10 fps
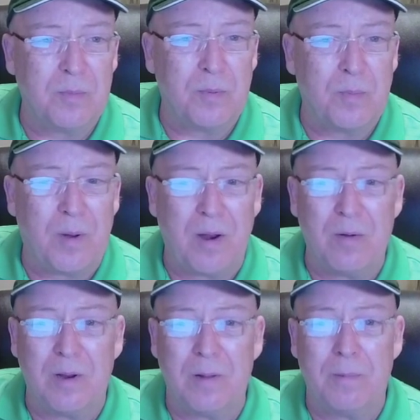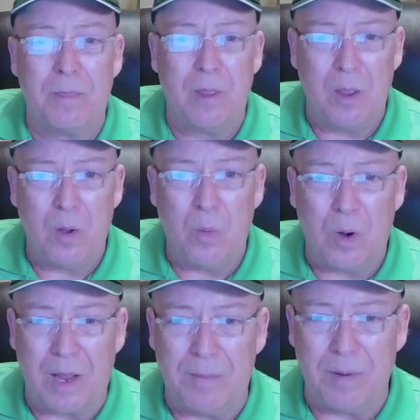I'm preparing
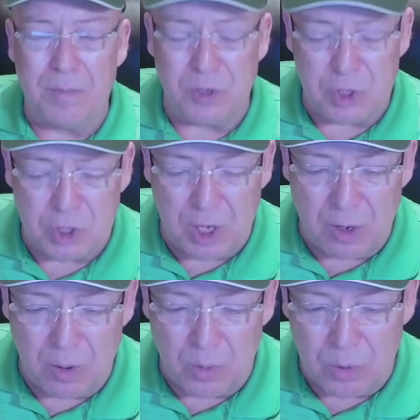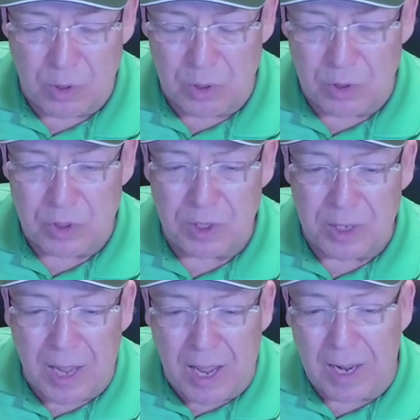what I'm going to be sharing with you
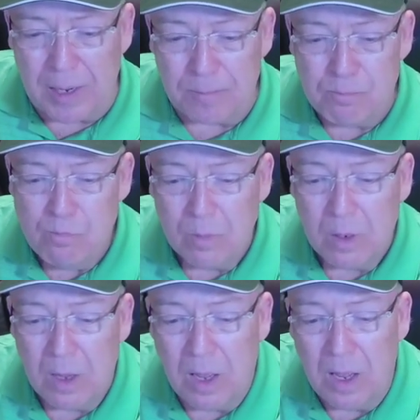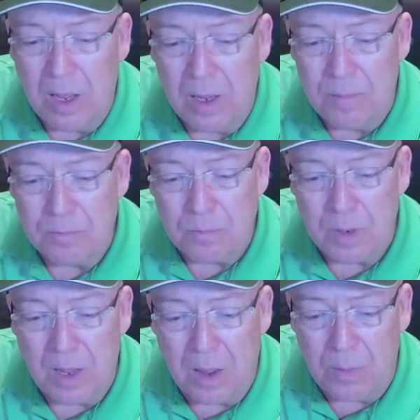tonight, uh,
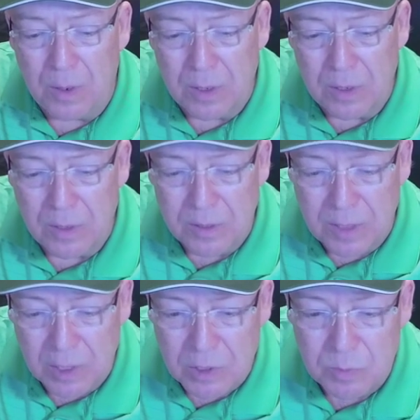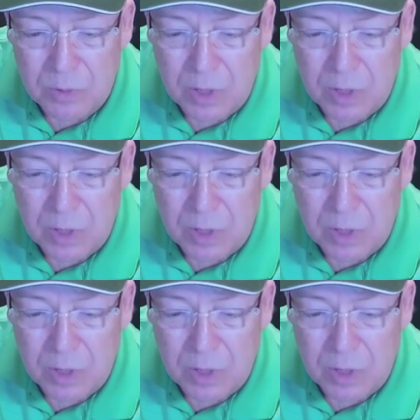I want to take some